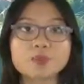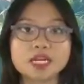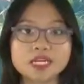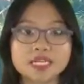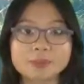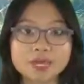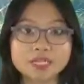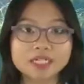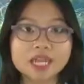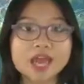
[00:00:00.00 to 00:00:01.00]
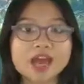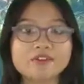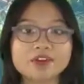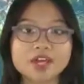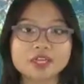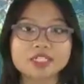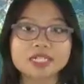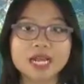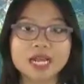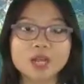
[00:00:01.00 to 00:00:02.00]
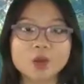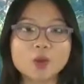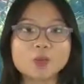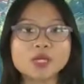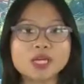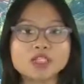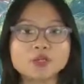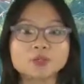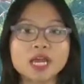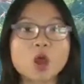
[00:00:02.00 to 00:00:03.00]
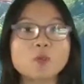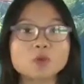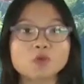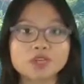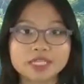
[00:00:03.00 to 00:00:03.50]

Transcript: sweet potato, salmon and tuna, lean chicken, breast fat burning.